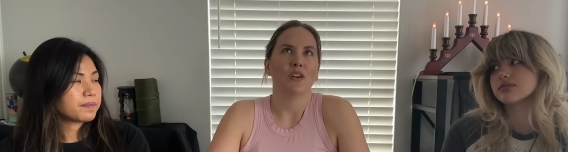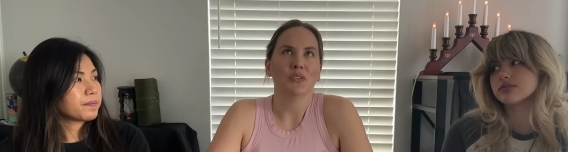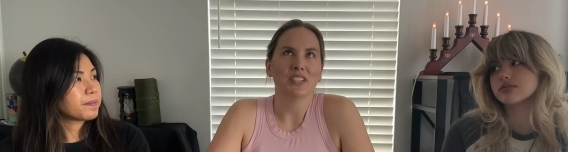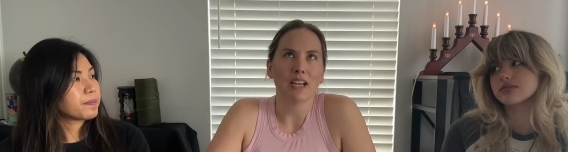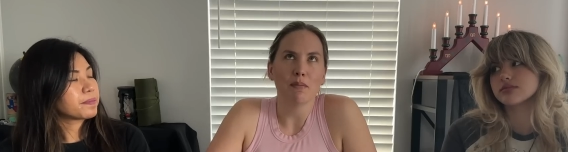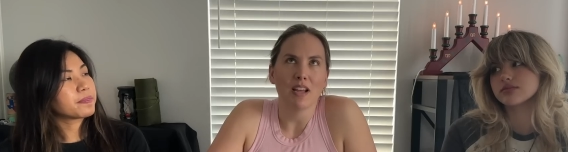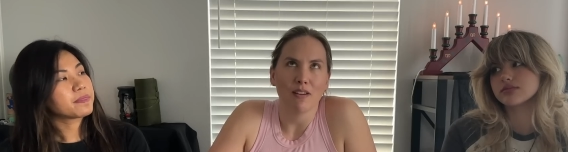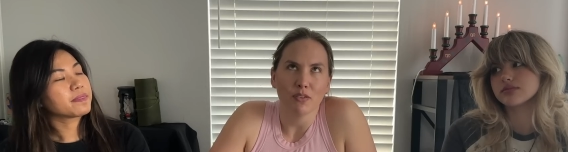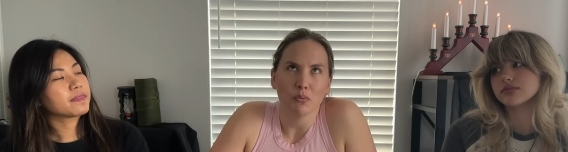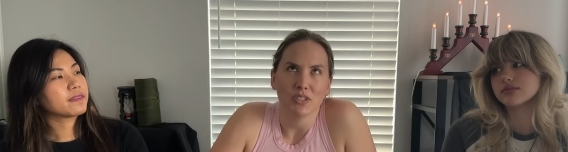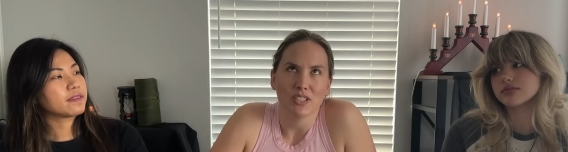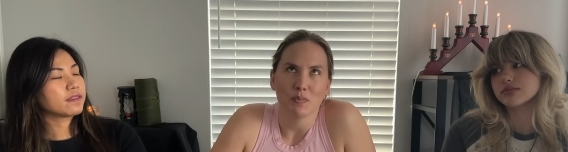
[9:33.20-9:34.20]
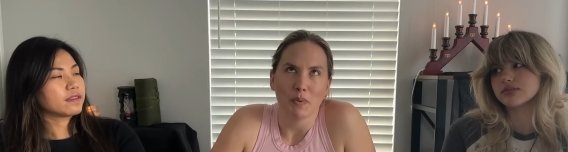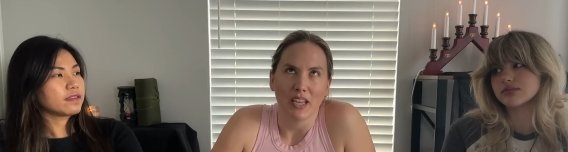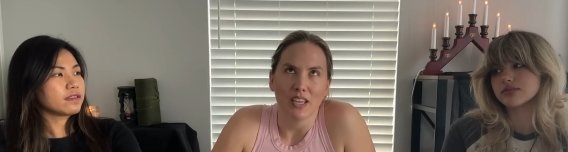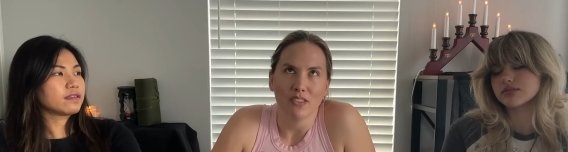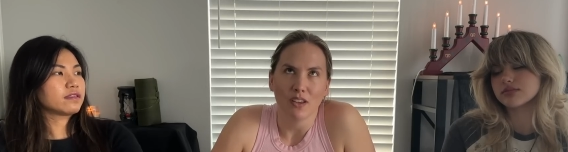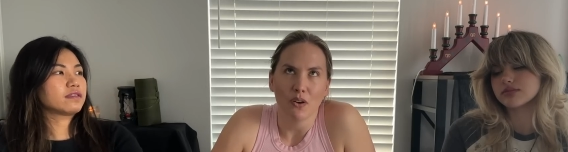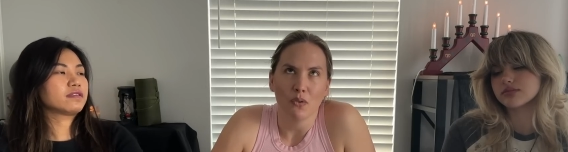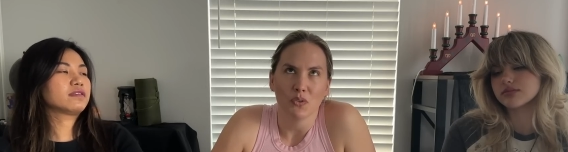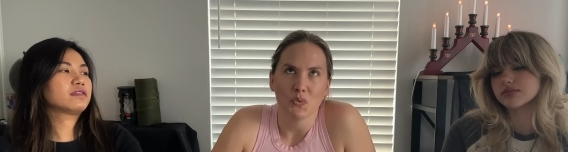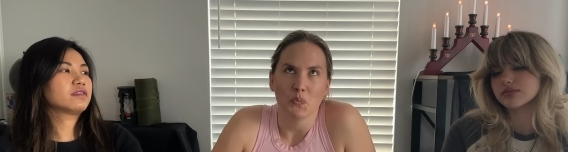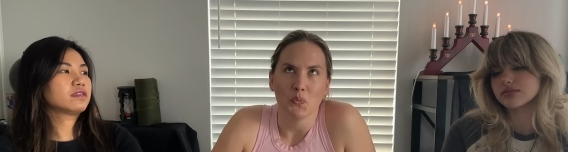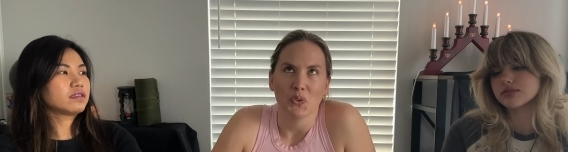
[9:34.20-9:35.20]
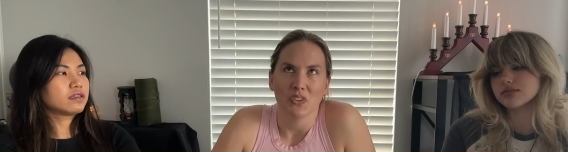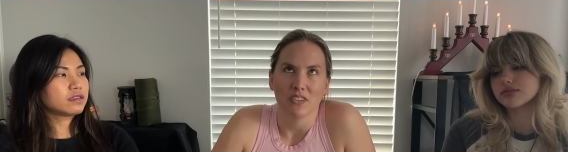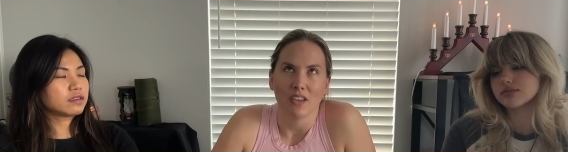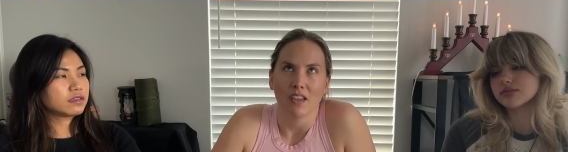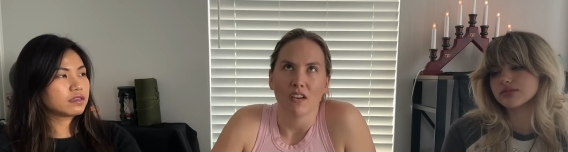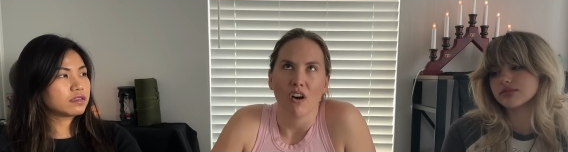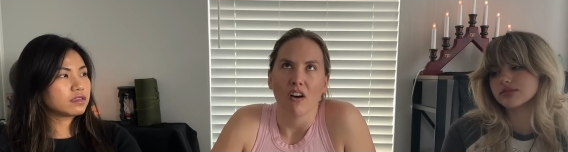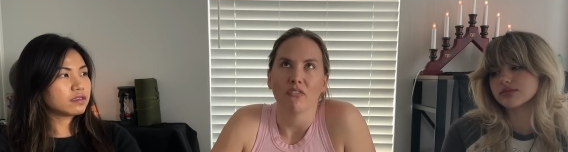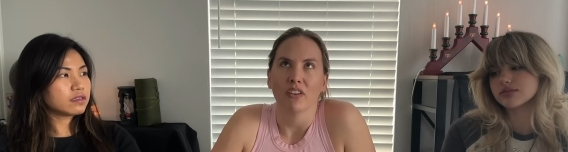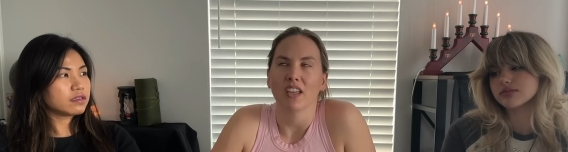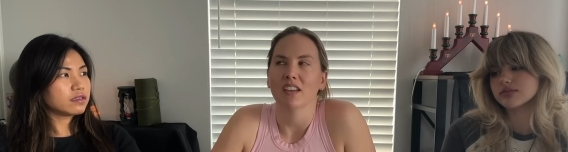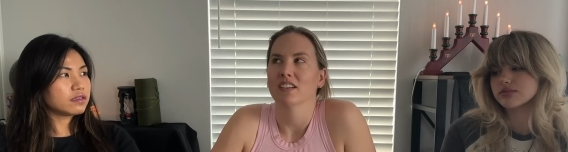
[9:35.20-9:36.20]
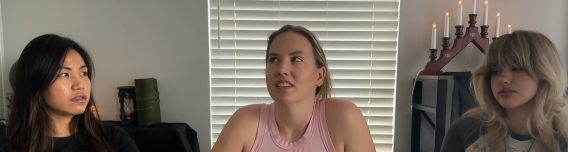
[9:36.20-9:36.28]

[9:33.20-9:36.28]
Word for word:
Speaker 1: only time it ever would spike though was with like coffee.